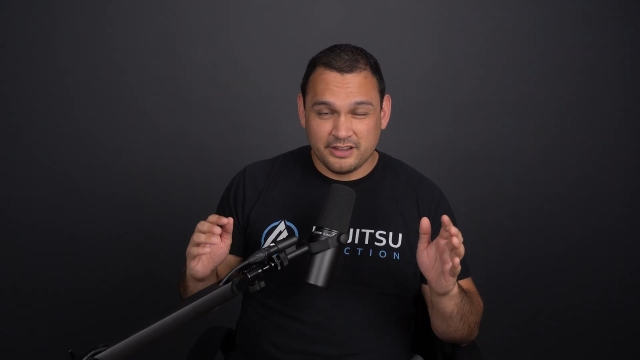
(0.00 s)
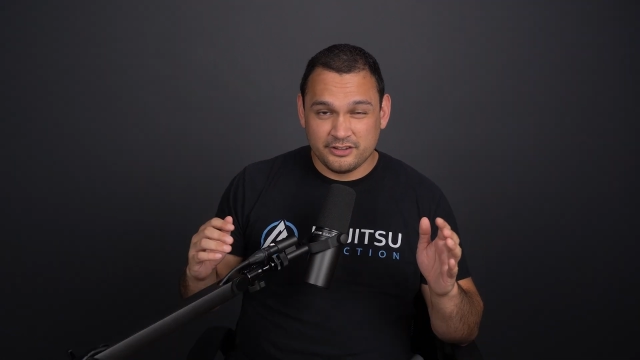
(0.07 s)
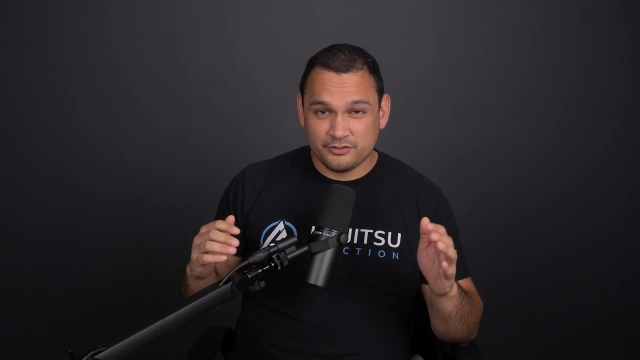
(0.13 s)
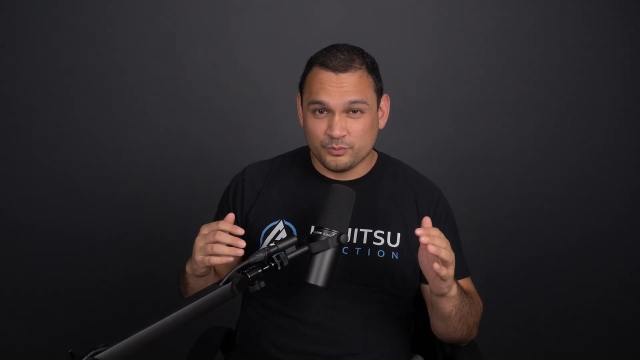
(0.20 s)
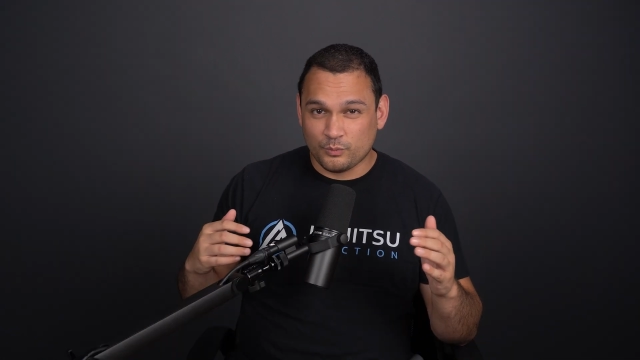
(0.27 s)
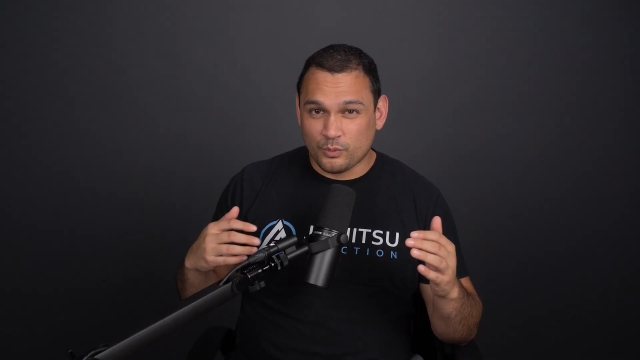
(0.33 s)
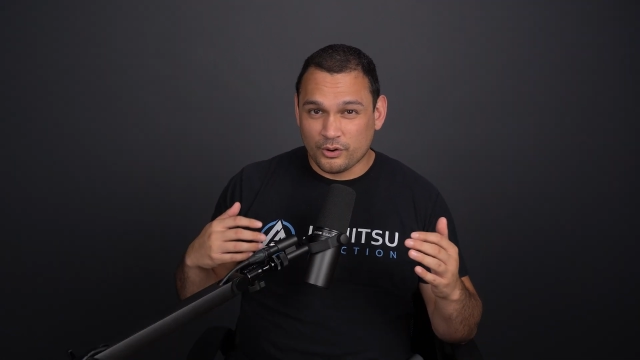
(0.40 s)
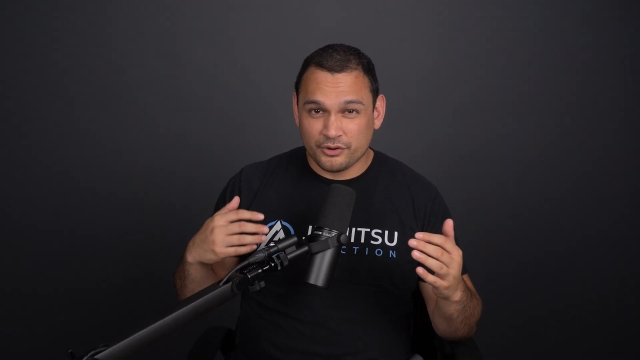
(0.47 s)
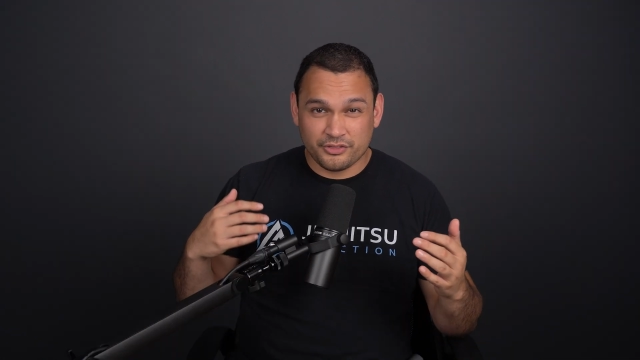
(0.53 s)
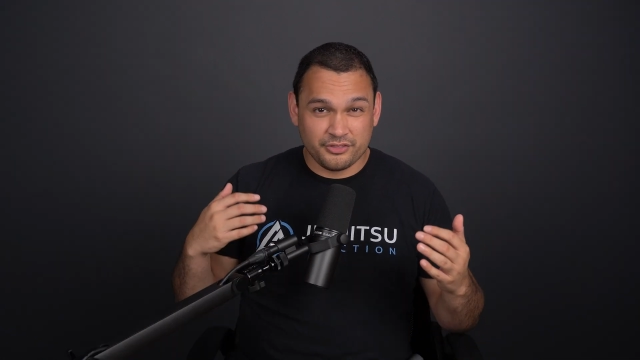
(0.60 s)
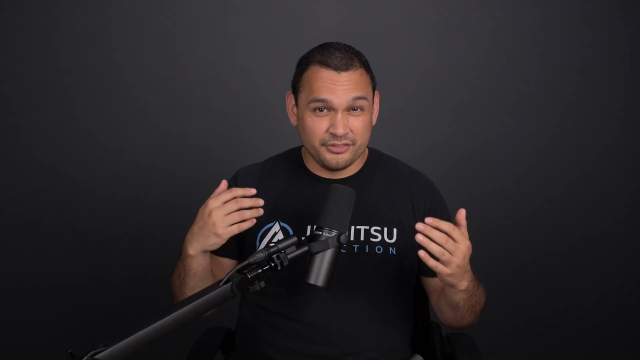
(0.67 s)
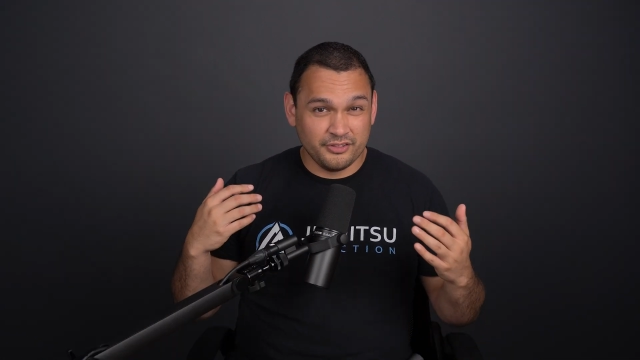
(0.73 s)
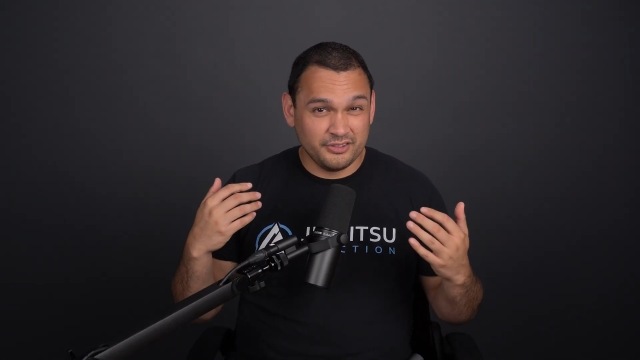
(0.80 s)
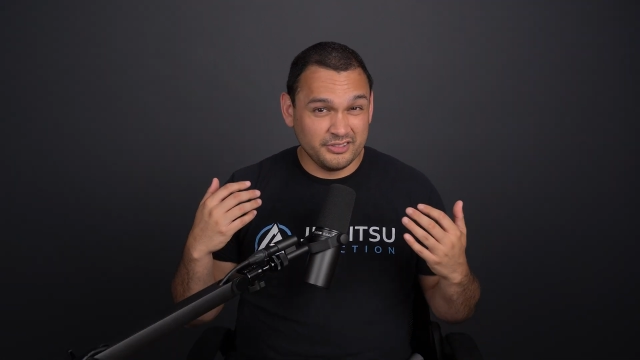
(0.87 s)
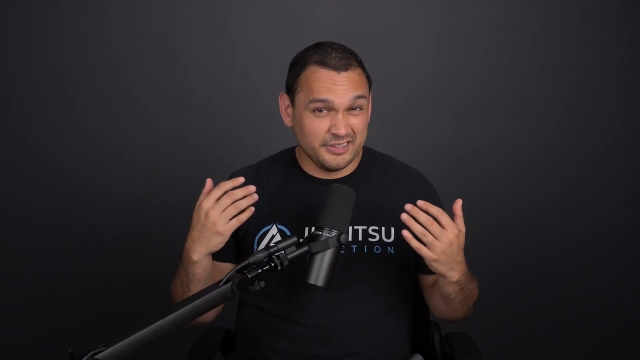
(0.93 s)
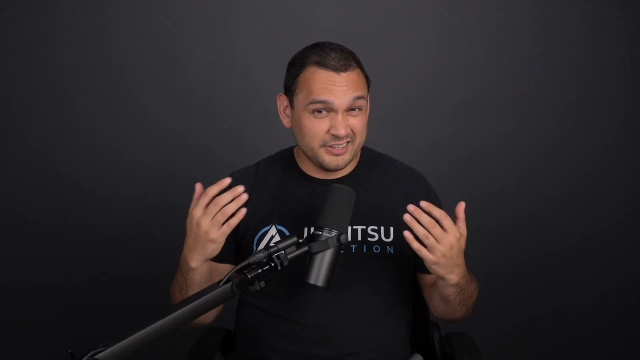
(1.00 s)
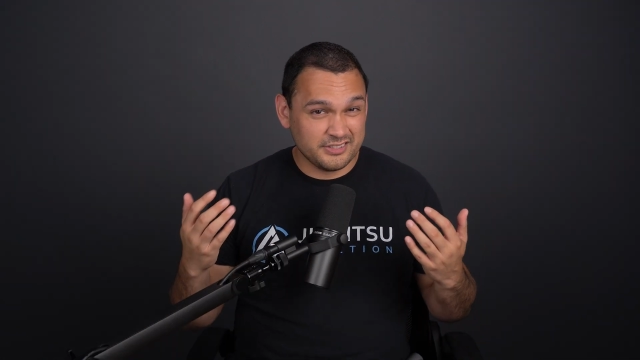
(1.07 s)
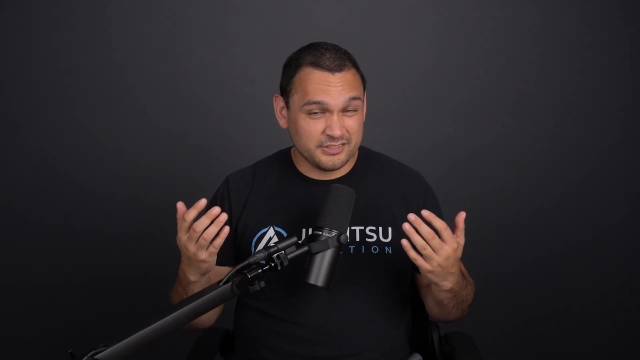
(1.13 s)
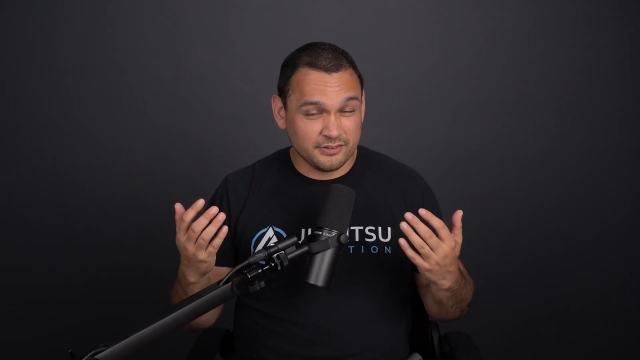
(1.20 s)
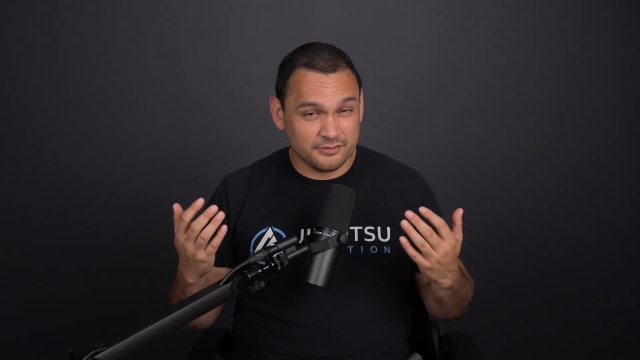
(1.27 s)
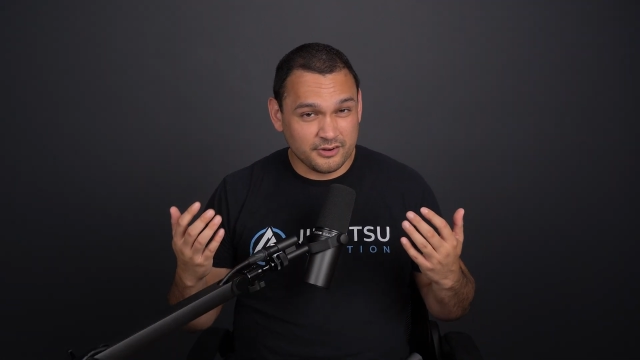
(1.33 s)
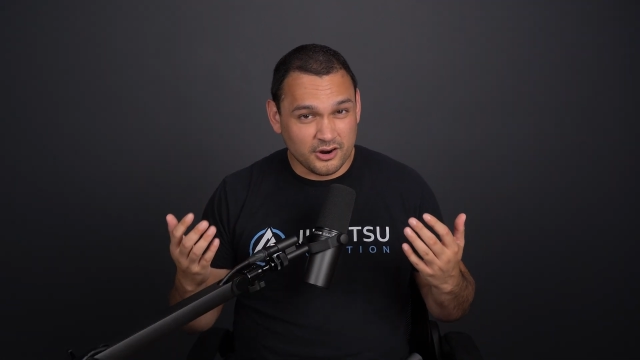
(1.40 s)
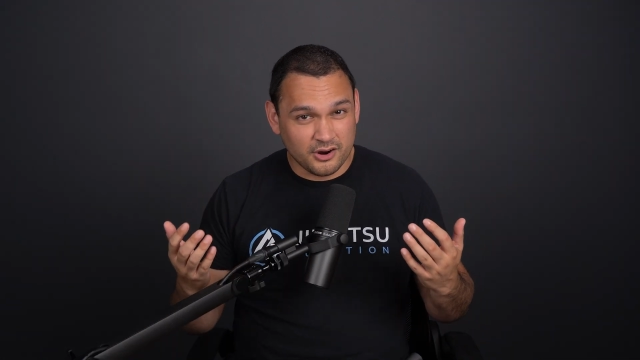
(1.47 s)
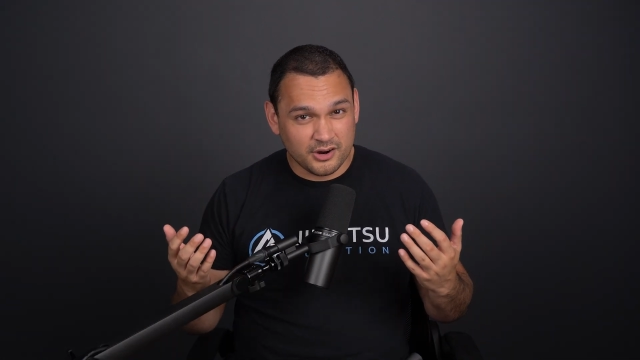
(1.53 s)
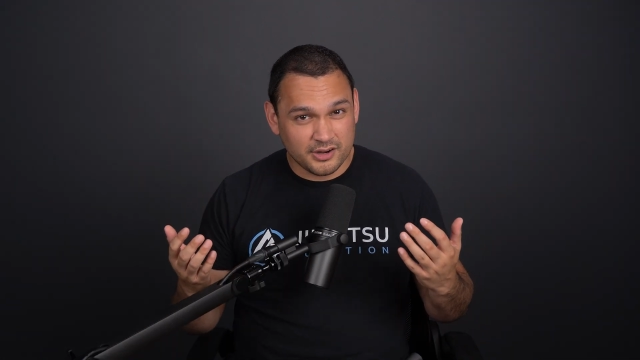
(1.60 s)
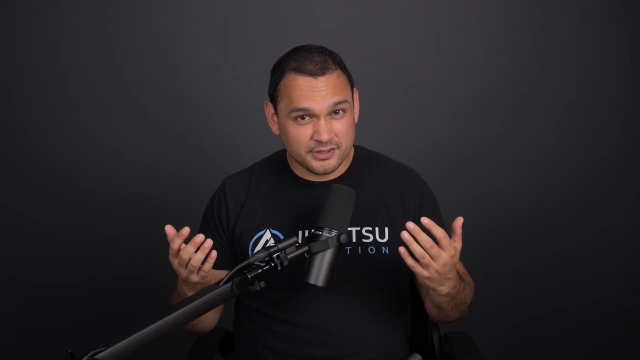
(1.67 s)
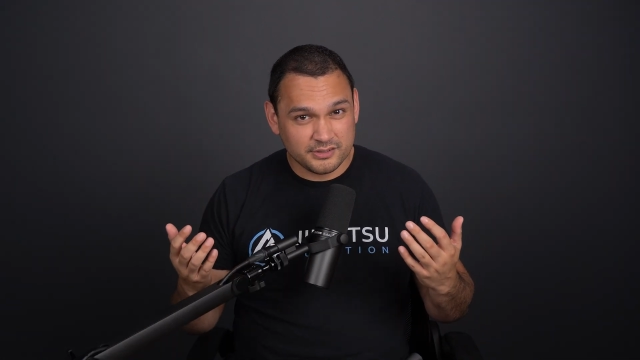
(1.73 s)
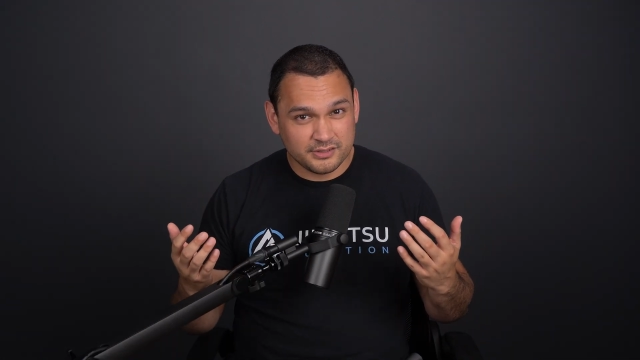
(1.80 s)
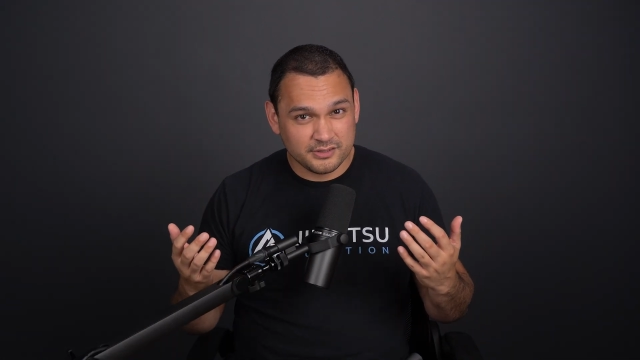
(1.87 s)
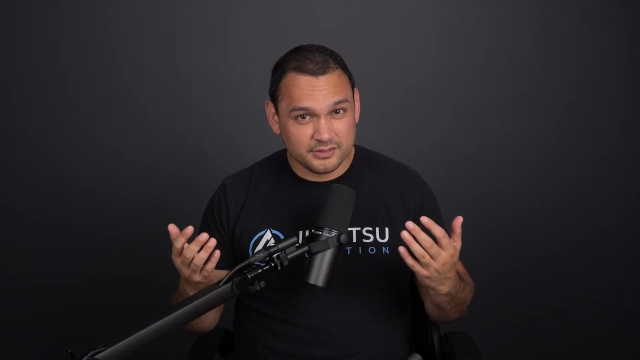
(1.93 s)
is worth the list of
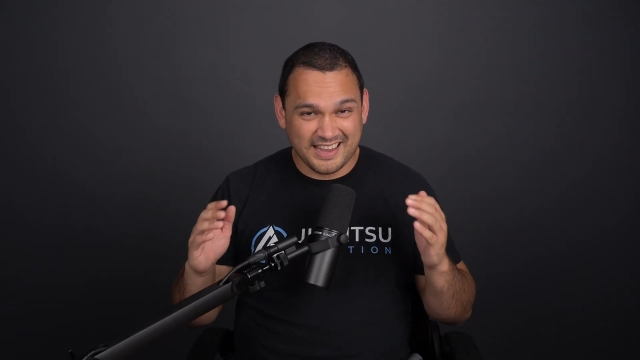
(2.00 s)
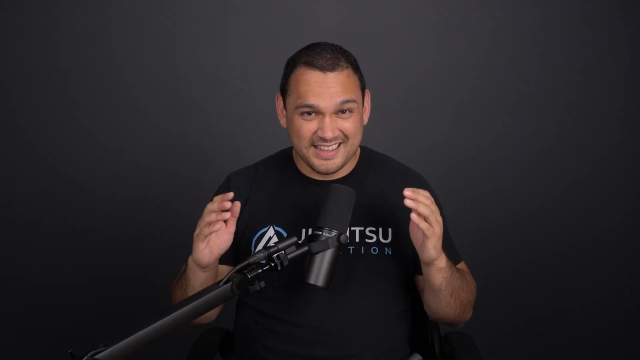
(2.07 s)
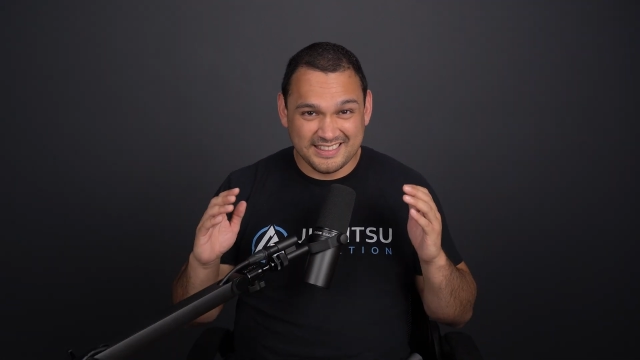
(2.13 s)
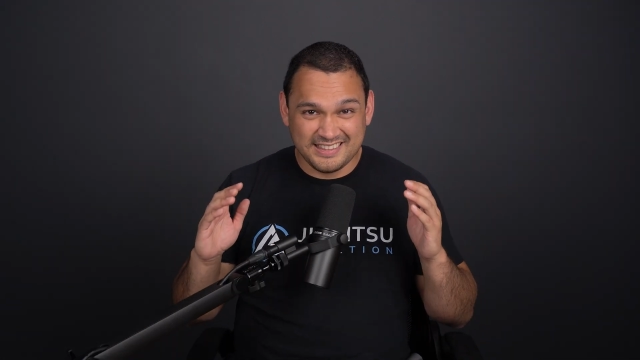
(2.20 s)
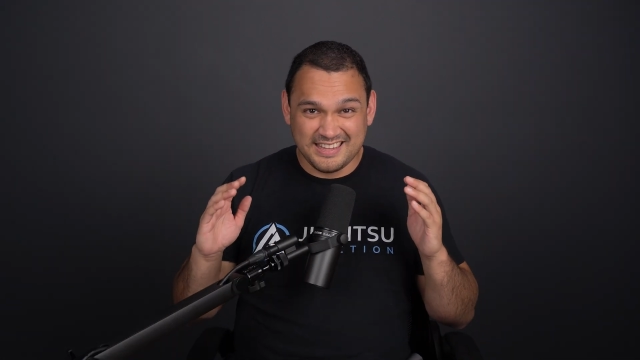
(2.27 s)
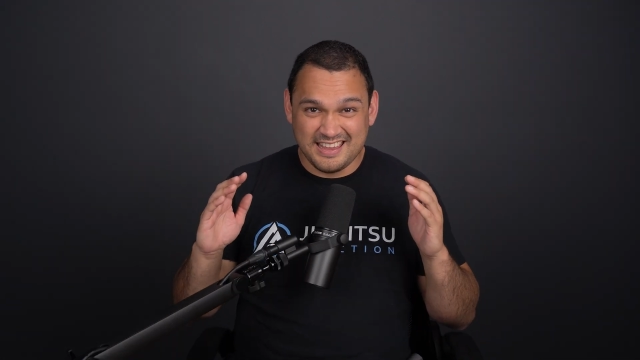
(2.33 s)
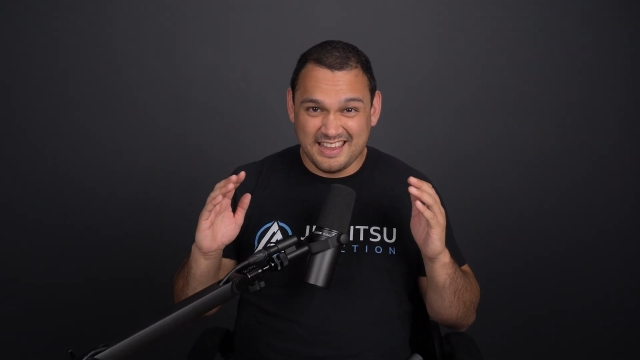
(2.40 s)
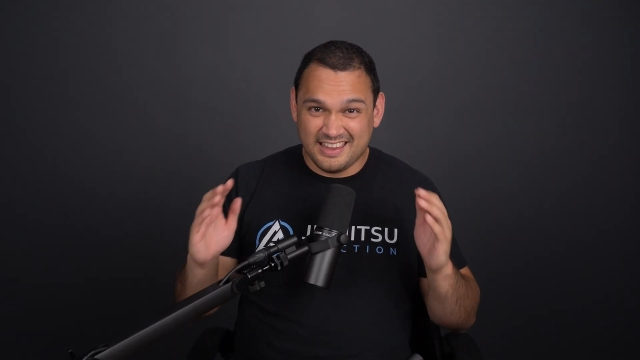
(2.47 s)
cons and the